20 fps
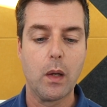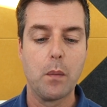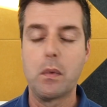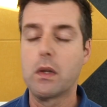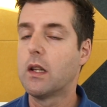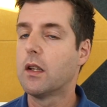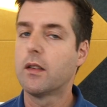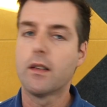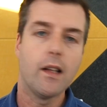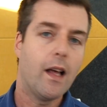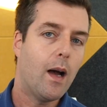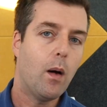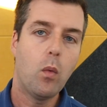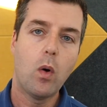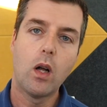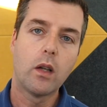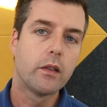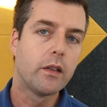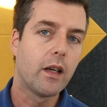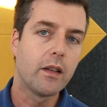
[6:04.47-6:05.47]
But the slat
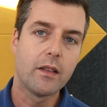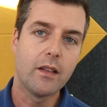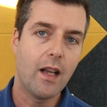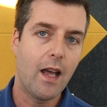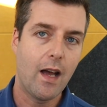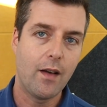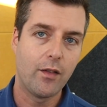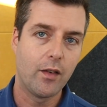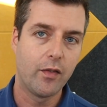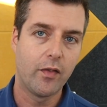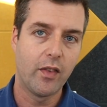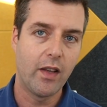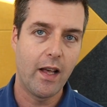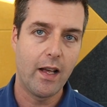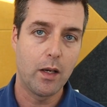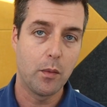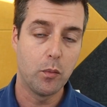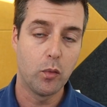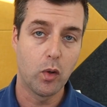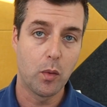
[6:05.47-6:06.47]
wall doesn't have a
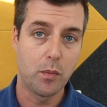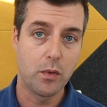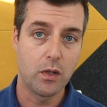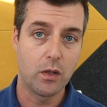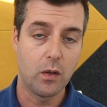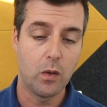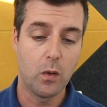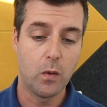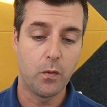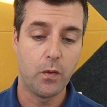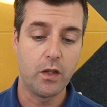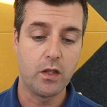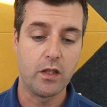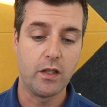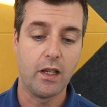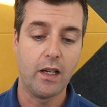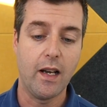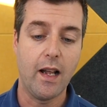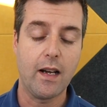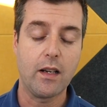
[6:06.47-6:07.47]
flat absorption
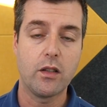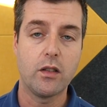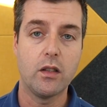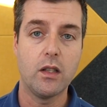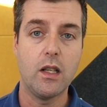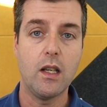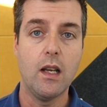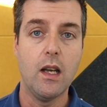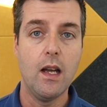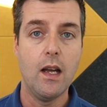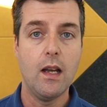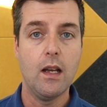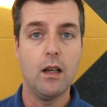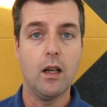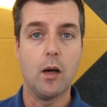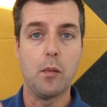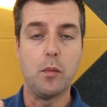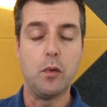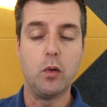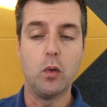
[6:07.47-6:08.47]
coefficient. It actually
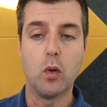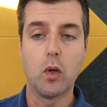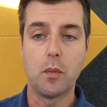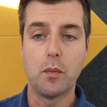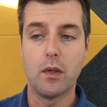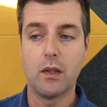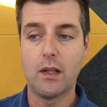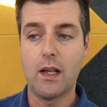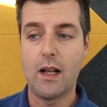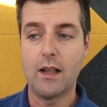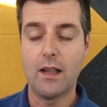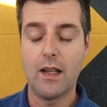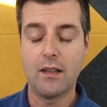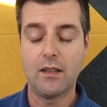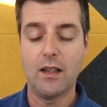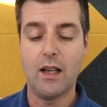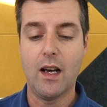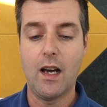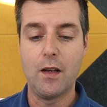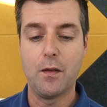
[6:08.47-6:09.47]
absorbs a lot
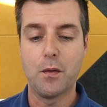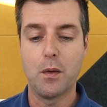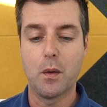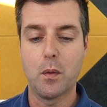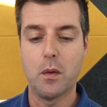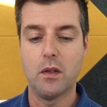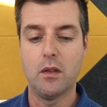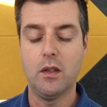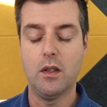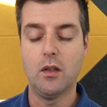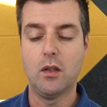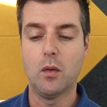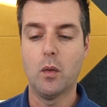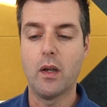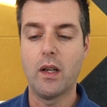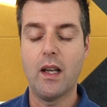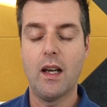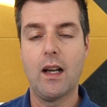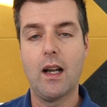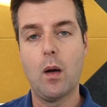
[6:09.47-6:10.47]
less at high frequencies. So
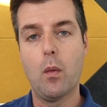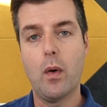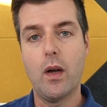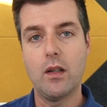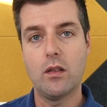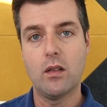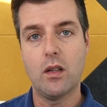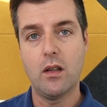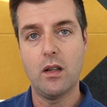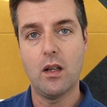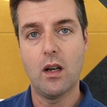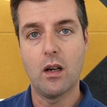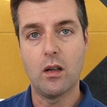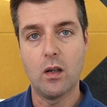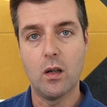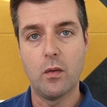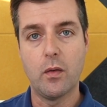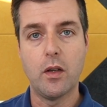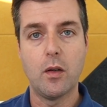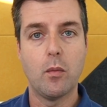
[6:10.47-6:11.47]
again, I went to the
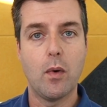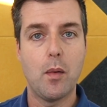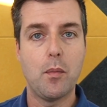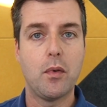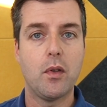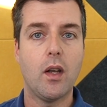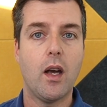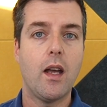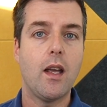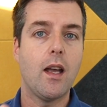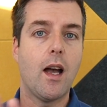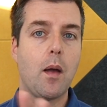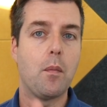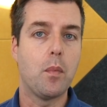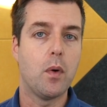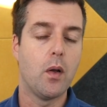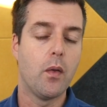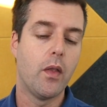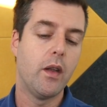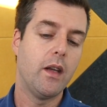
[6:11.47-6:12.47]
Artnovion website, I
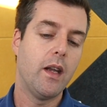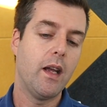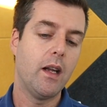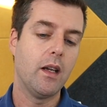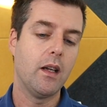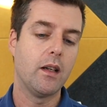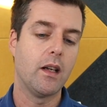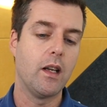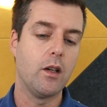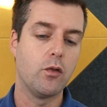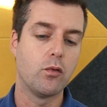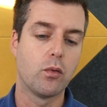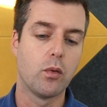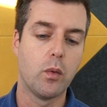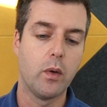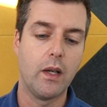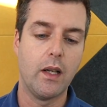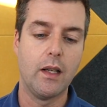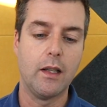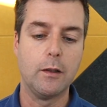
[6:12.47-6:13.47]
pulled the data and I
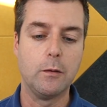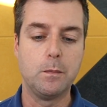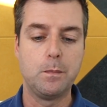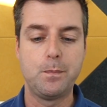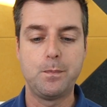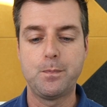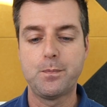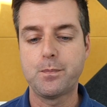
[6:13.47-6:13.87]
drew it in.